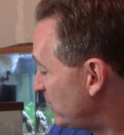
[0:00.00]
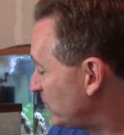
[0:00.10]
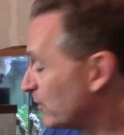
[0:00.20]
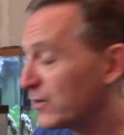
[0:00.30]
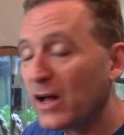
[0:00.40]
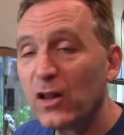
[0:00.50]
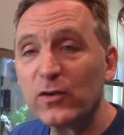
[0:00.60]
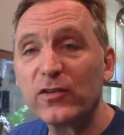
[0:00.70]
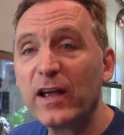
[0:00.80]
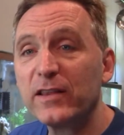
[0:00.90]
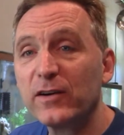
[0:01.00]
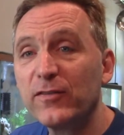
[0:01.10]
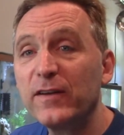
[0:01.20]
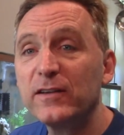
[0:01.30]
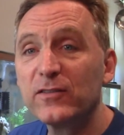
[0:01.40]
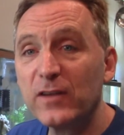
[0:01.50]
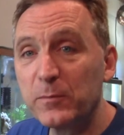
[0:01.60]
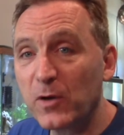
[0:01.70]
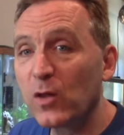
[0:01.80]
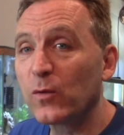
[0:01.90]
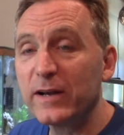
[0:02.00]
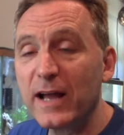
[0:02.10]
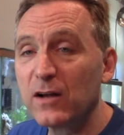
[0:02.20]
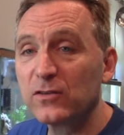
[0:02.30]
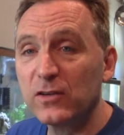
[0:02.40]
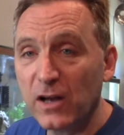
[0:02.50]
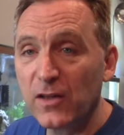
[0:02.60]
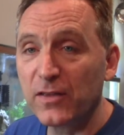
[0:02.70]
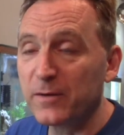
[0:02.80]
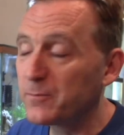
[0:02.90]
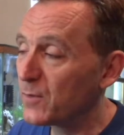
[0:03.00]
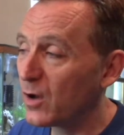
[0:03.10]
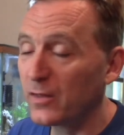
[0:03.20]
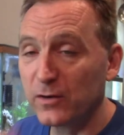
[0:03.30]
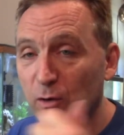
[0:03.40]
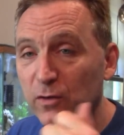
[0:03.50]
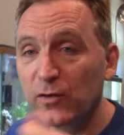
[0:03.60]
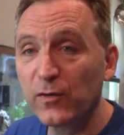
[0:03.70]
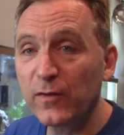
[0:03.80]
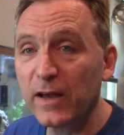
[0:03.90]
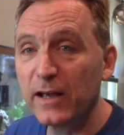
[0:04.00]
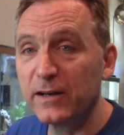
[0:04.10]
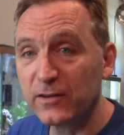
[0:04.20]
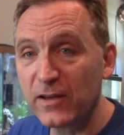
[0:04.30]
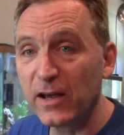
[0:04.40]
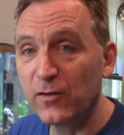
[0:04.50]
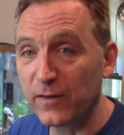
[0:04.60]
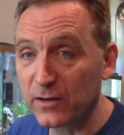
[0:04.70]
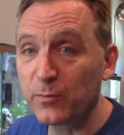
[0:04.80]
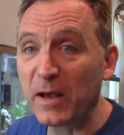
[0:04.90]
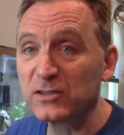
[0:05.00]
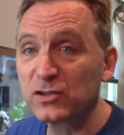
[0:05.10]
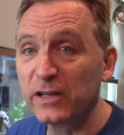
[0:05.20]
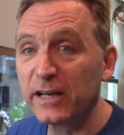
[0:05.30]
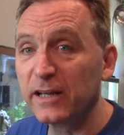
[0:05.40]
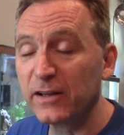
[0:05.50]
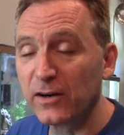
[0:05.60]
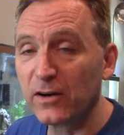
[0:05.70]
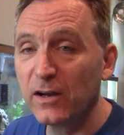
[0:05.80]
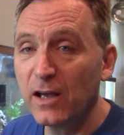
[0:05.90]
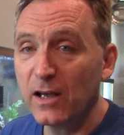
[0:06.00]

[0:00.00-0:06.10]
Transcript: the Silver Dollars had their fins nipped all the way down to nothing on their dorsal fin, their tail fin especially, their,